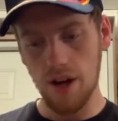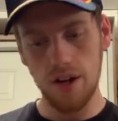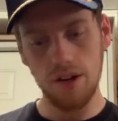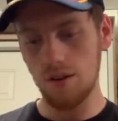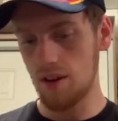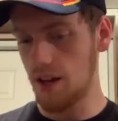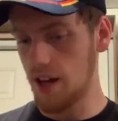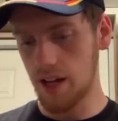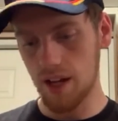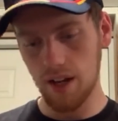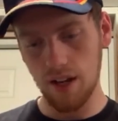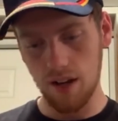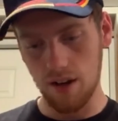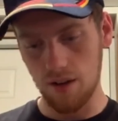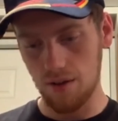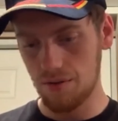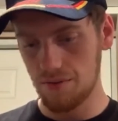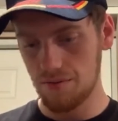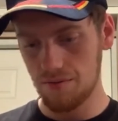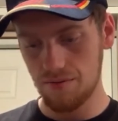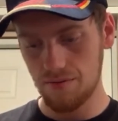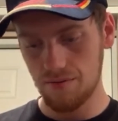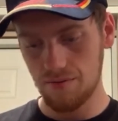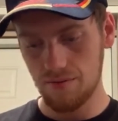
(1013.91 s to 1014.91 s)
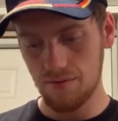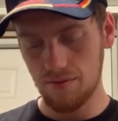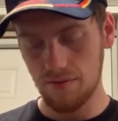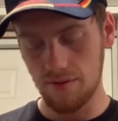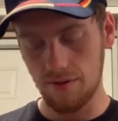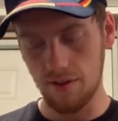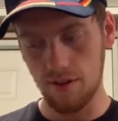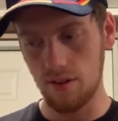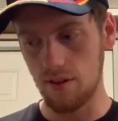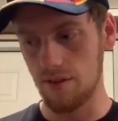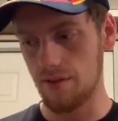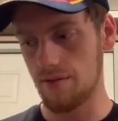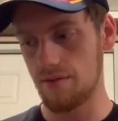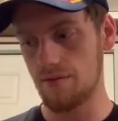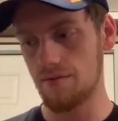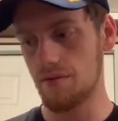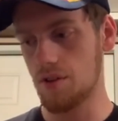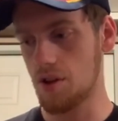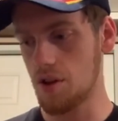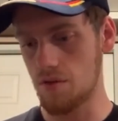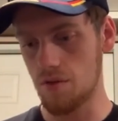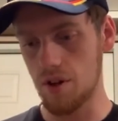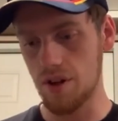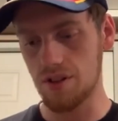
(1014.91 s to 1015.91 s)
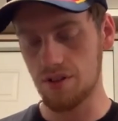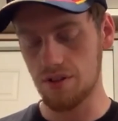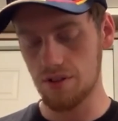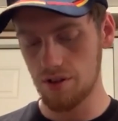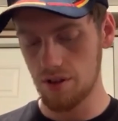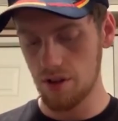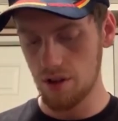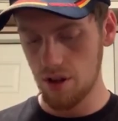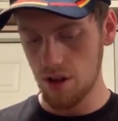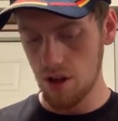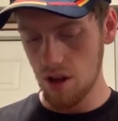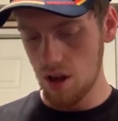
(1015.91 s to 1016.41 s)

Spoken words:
I don't like it now, for good reasons,